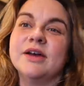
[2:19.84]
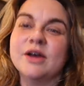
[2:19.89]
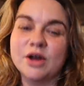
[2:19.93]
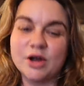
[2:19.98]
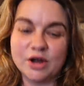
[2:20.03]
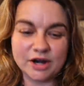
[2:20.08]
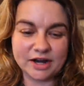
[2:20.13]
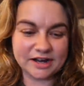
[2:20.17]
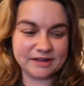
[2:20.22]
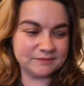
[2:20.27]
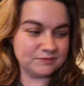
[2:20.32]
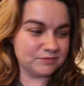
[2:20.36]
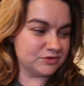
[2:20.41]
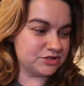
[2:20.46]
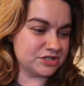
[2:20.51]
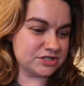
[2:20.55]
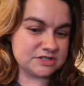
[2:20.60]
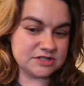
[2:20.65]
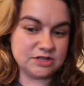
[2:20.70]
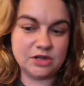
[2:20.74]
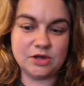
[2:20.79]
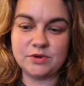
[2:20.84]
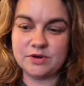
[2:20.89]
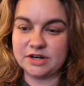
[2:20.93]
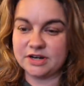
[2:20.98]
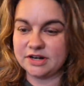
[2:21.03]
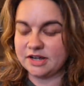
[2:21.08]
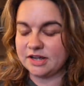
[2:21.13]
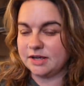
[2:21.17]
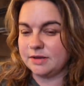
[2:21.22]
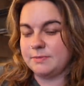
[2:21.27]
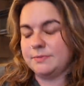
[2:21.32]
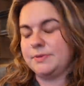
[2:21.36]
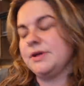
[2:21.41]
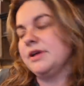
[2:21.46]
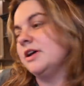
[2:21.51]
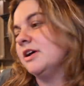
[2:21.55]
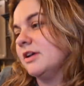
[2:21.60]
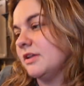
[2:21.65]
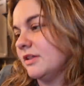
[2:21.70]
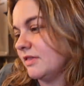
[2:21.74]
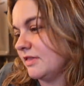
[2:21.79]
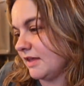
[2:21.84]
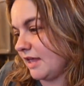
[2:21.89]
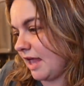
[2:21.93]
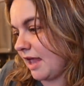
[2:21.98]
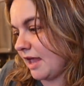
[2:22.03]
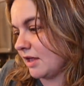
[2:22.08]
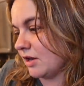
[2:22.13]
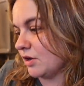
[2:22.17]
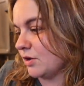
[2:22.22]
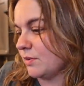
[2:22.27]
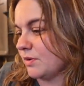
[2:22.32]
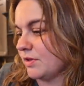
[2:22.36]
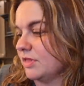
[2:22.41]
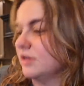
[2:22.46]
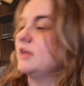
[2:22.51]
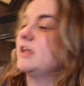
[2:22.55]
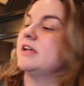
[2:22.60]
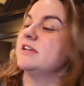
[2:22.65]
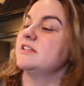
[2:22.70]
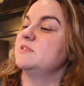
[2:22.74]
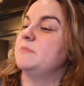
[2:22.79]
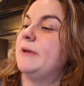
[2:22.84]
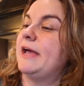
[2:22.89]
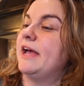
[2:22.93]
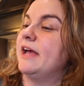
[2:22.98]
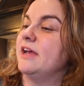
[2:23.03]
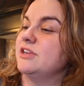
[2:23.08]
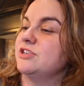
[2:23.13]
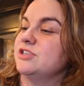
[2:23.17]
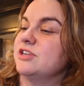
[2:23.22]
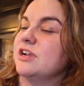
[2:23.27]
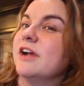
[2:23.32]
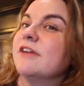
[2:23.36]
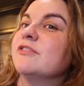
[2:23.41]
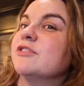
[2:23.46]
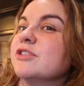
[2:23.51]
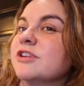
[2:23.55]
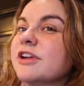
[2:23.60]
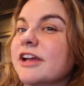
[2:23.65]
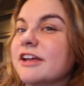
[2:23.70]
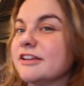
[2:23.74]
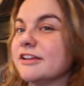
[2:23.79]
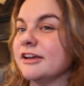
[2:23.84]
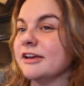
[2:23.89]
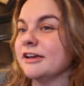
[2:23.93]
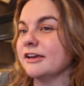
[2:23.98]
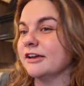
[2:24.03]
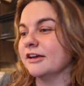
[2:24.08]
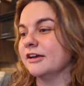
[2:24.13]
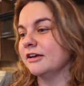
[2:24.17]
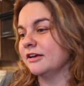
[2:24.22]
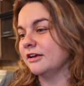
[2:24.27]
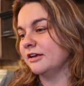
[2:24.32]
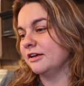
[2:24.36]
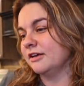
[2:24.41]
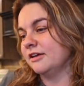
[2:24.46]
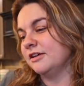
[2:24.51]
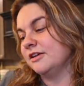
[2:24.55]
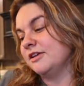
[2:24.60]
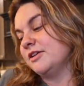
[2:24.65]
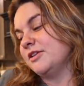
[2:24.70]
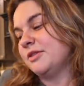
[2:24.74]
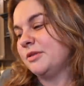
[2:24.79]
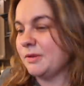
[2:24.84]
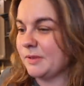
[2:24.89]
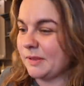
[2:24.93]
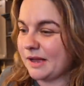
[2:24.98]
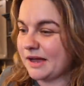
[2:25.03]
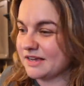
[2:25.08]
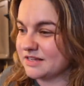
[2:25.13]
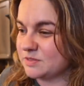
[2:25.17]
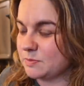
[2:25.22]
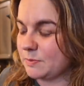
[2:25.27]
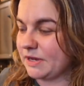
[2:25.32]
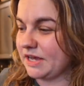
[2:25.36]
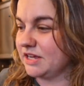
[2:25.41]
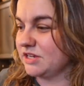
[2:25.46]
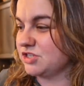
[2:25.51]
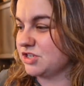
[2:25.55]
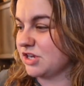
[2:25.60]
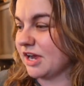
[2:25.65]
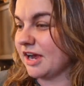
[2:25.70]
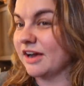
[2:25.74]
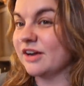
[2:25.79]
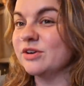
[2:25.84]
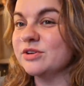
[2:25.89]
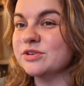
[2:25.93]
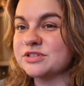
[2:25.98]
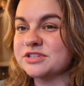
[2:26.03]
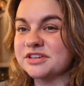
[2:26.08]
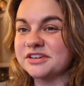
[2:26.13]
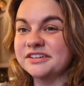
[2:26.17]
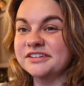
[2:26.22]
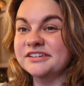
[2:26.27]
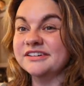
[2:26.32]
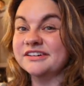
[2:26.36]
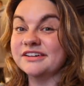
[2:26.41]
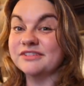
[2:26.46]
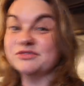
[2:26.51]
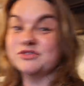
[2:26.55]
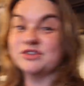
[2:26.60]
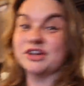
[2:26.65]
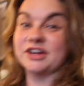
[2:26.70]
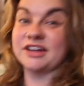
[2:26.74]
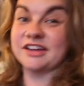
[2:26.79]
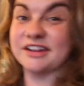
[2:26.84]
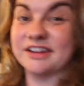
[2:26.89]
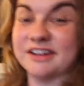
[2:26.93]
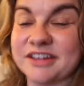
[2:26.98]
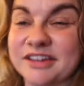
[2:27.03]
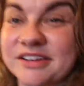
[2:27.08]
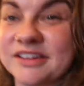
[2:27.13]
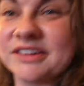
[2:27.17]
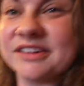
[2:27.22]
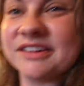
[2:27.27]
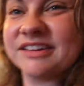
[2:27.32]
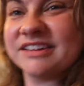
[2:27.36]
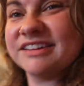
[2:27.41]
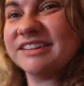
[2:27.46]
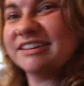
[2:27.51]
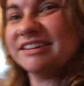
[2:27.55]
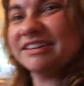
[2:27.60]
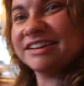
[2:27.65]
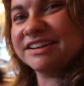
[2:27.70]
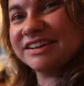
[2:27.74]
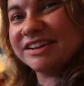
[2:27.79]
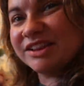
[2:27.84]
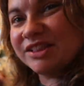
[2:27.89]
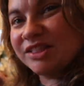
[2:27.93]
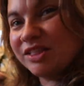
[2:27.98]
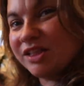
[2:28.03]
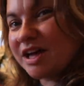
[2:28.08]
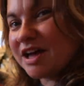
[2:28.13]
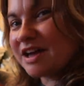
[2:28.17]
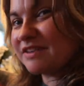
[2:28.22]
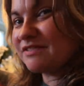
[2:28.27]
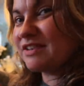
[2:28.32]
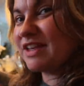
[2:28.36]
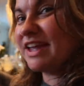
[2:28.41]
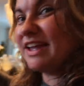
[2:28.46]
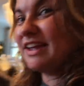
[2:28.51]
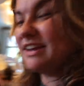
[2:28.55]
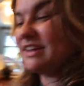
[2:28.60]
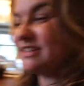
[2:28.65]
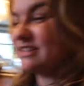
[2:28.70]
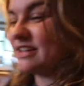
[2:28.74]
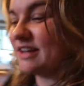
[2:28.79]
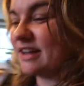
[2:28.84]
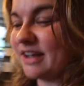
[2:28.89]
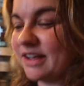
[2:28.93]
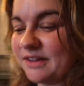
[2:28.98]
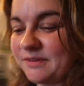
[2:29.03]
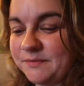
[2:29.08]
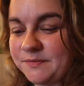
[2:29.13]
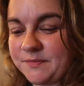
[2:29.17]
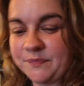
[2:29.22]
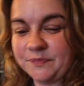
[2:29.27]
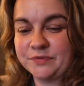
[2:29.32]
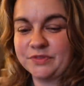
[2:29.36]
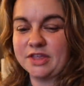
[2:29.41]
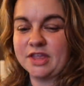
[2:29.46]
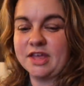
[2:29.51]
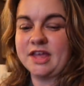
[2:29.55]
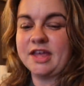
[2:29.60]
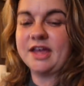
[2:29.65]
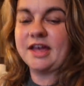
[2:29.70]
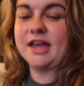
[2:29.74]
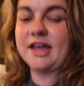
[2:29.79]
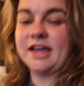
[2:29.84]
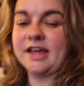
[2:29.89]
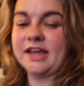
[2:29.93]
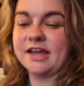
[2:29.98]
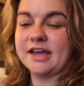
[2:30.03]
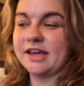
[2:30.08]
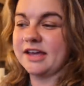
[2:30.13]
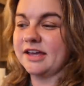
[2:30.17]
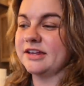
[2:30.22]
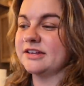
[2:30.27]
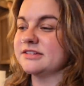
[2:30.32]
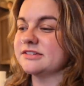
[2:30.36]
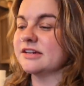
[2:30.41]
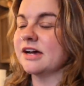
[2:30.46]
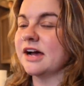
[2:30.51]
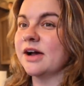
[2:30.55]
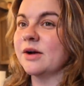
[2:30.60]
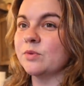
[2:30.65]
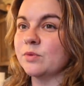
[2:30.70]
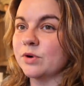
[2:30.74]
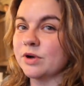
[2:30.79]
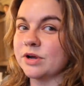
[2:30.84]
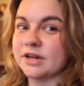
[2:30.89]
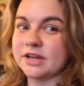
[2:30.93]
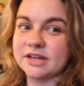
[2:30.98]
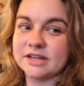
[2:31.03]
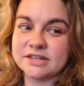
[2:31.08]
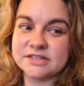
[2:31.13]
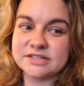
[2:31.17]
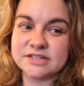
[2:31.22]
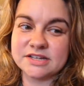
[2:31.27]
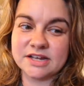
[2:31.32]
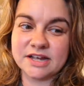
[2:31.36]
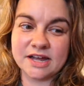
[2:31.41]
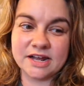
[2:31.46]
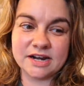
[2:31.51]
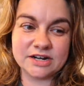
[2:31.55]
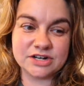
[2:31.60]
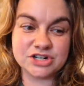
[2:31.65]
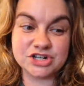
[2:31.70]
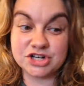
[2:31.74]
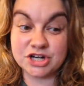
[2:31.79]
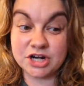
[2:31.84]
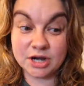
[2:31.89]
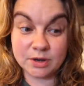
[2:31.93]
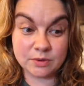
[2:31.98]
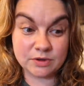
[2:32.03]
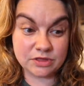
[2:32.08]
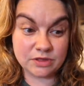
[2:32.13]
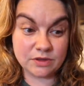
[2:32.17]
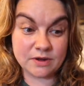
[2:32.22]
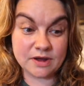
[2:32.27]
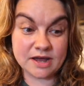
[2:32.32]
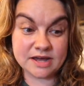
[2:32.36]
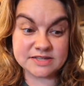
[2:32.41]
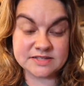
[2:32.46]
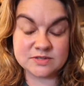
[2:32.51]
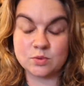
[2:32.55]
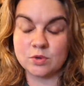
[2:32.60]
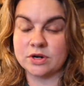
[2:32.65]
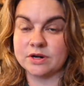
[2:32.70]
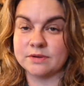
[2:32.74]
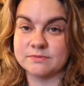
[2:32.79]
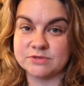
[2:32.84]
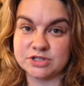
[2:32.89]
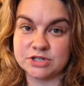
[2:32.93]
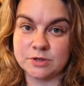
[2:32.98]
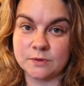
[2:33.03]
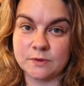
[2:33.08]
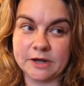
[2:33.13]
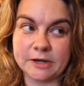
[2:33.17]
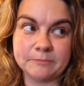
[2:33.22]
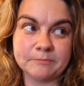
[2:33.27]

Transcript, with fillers: Alright, just loaded up the canner with the next batch after taking the last batch out. Done a lot of canning today and I wanted to kind of share with you guys what I'm doing.